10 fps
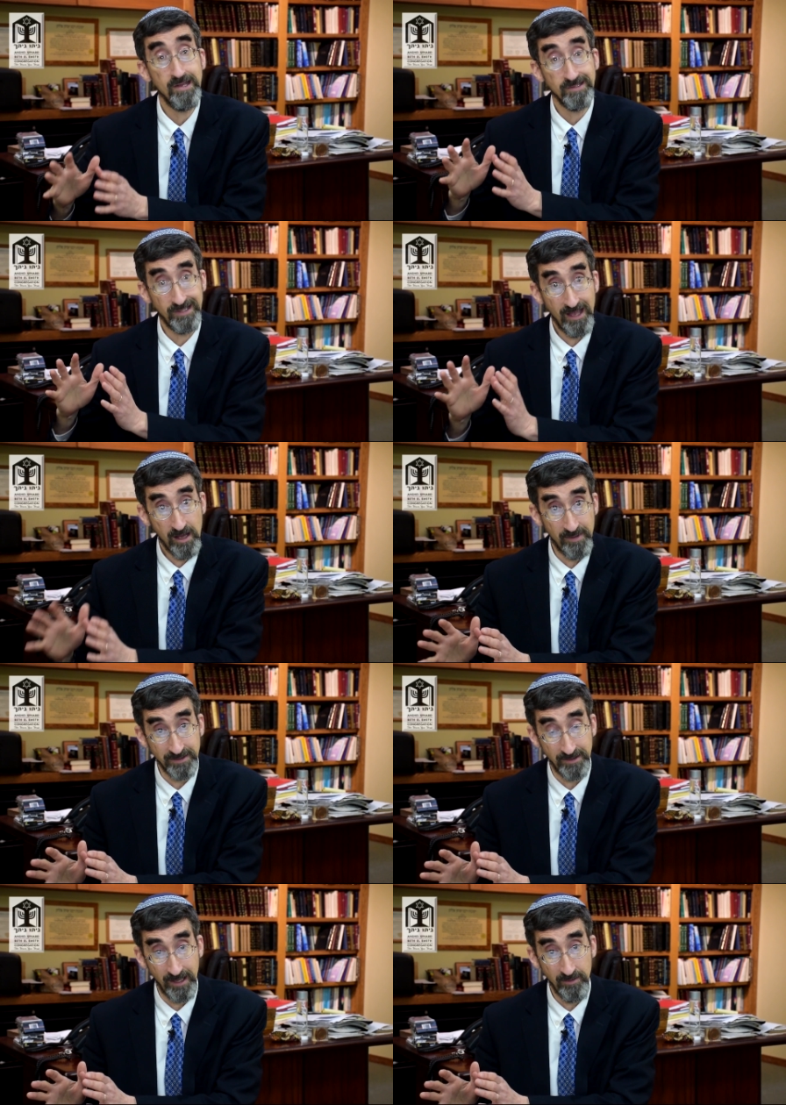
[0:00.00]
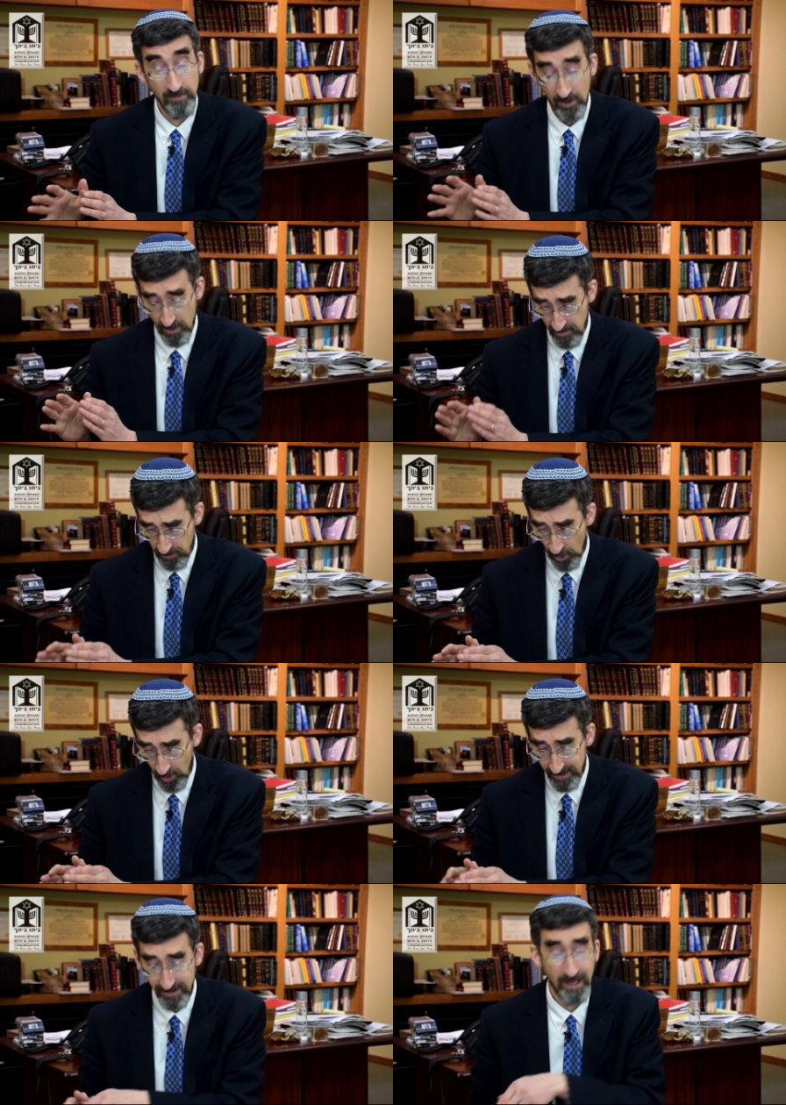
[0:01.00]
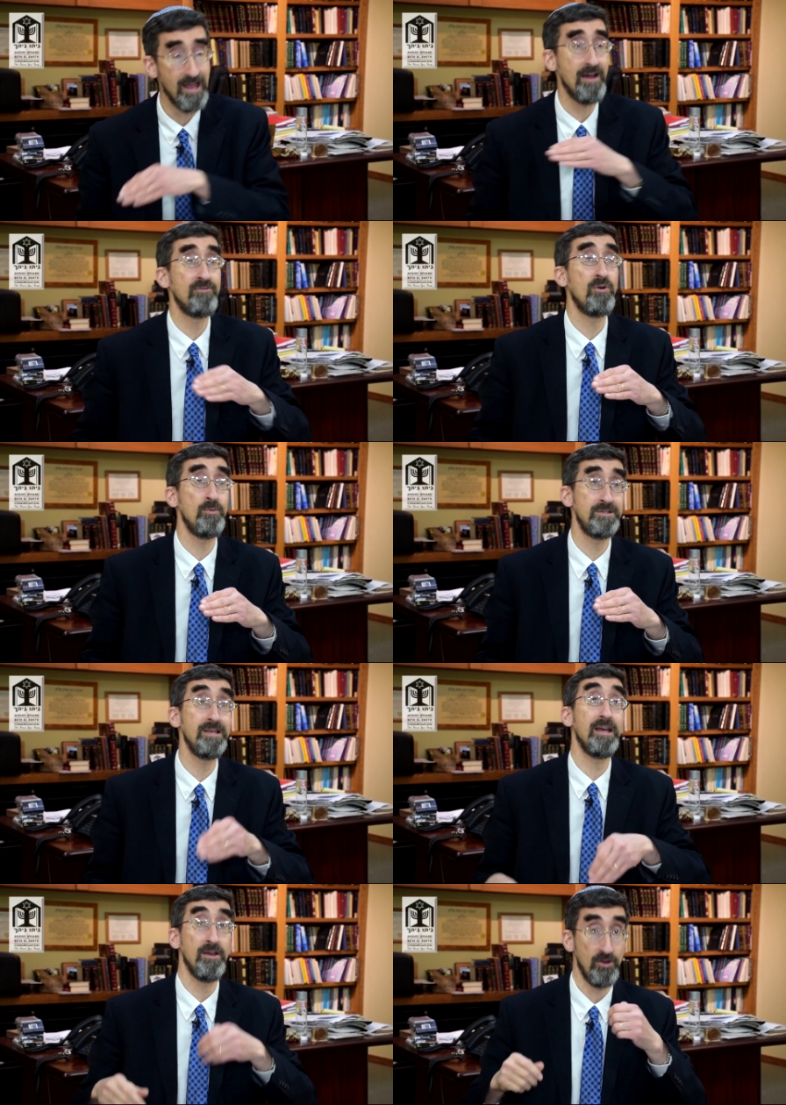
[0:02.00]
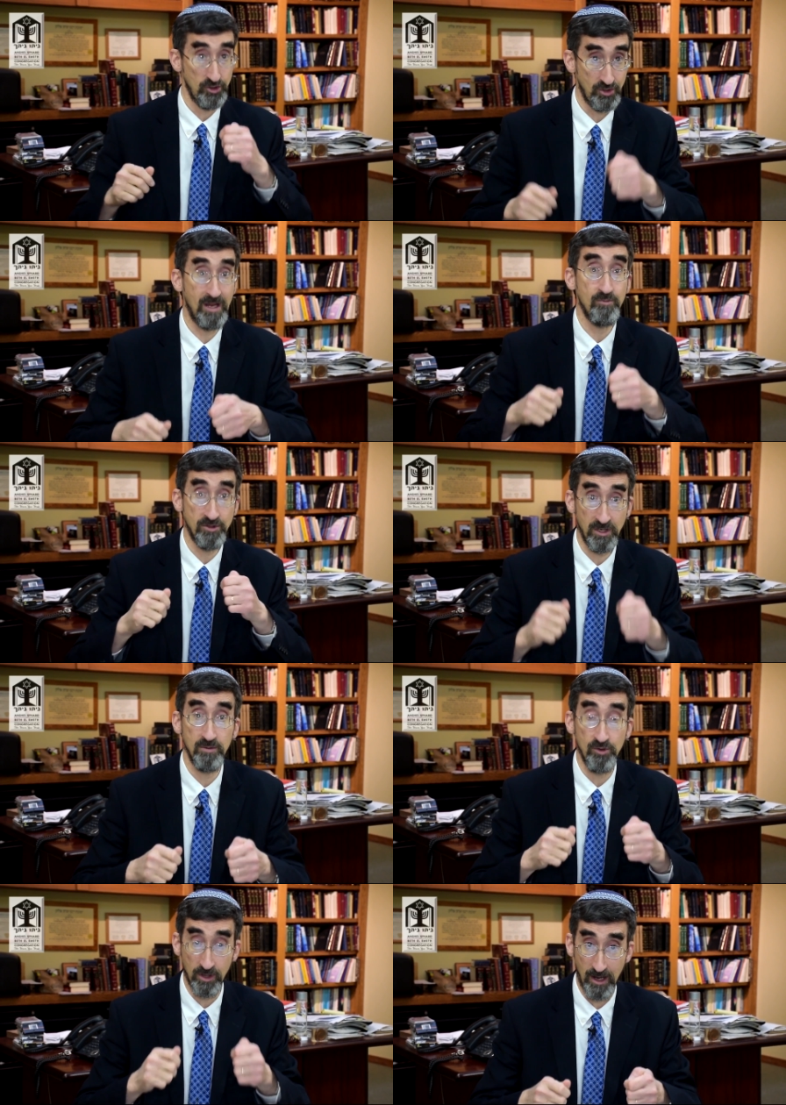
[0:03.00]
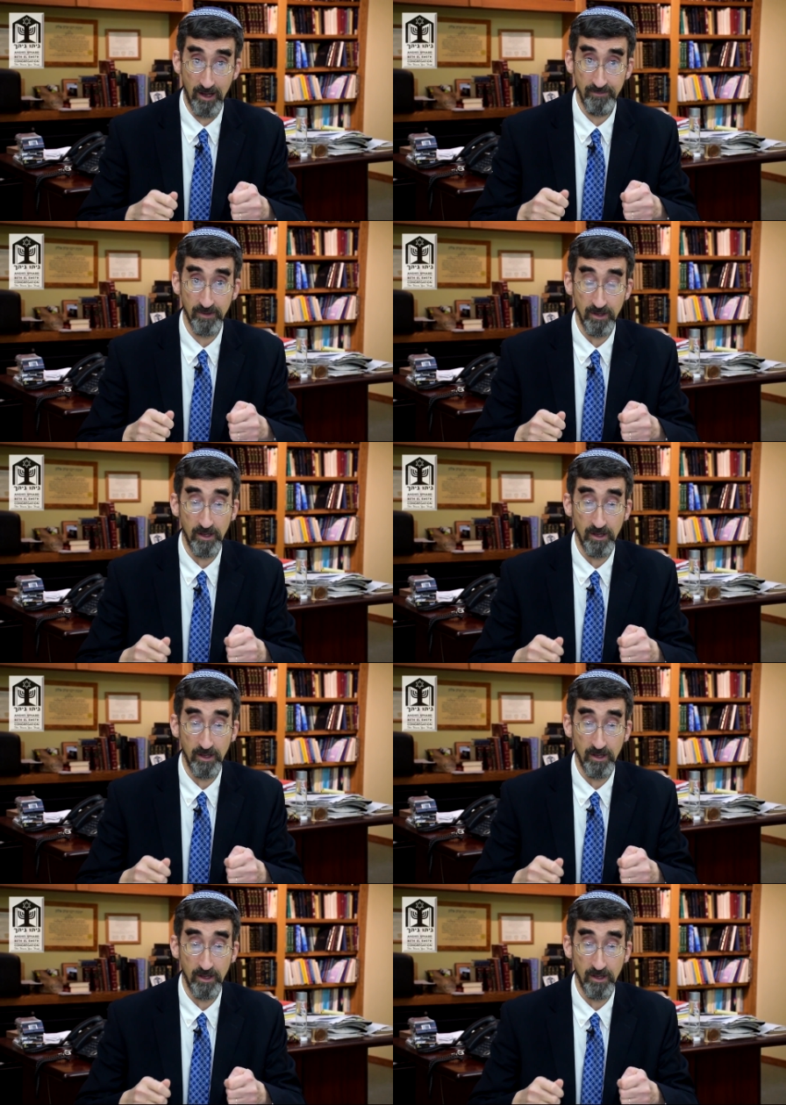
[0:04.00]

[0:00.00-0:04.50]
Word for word: say Haman's name, pause, everyone would say, shame shame your Kav.